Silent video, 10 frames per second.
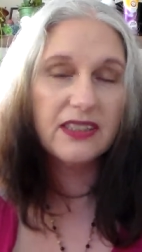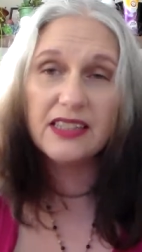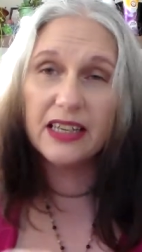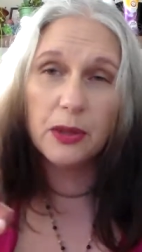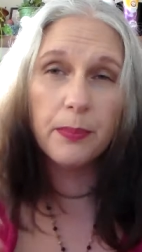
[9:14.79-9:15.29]

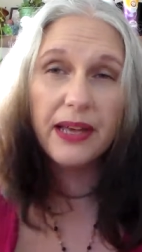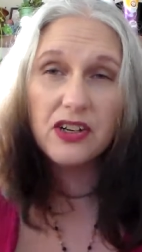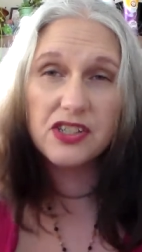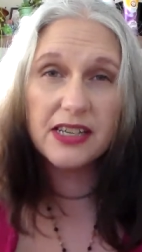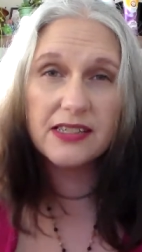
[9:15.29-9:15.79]
to get a
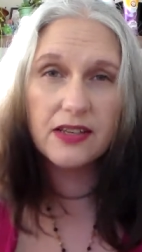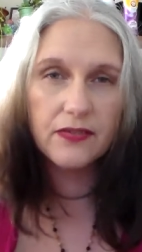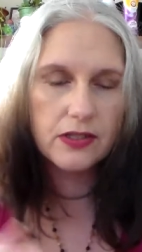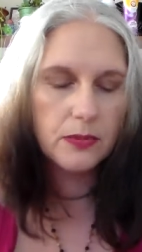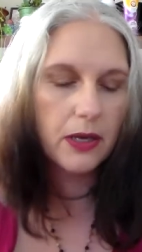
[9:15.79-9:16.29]
better sense
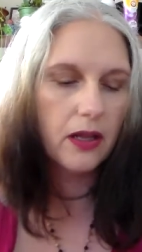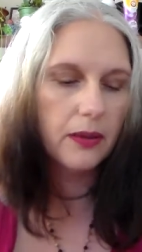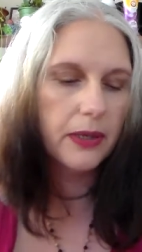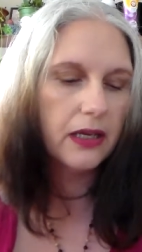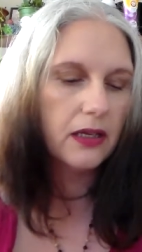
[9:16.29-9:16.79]
of the smell.
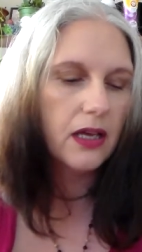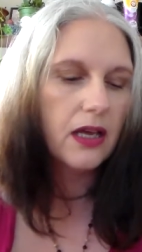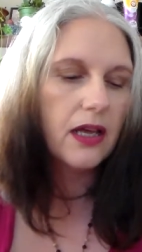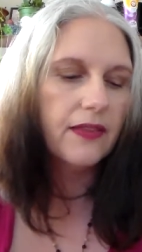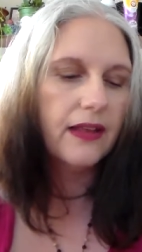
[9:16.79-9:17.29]
I mean,
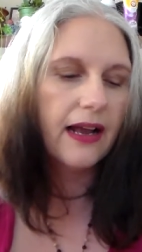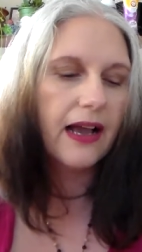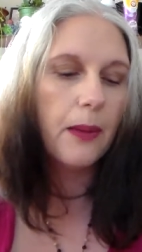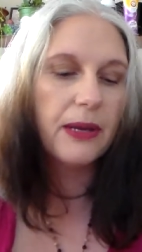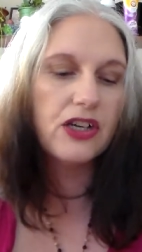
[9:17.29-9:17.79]
then I
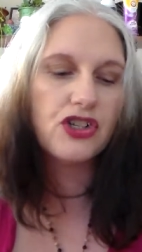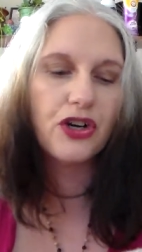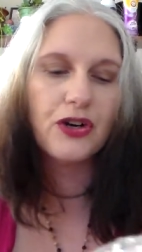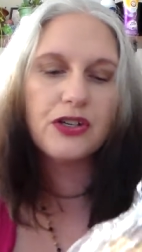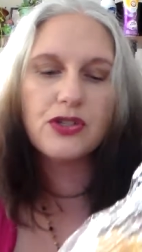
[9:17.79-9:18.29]
got pink
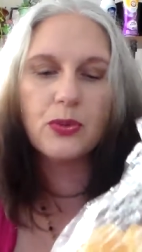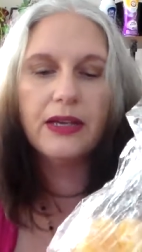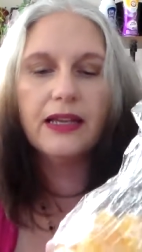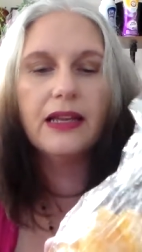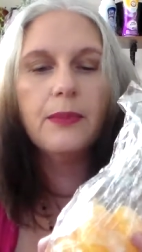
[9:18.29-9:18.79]
sugar and
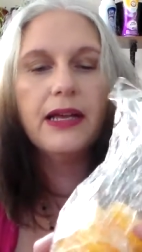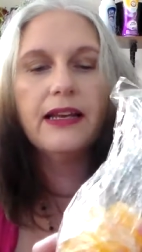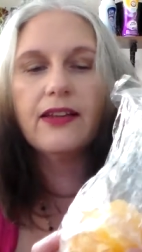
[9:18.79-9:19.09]
sweet lemon.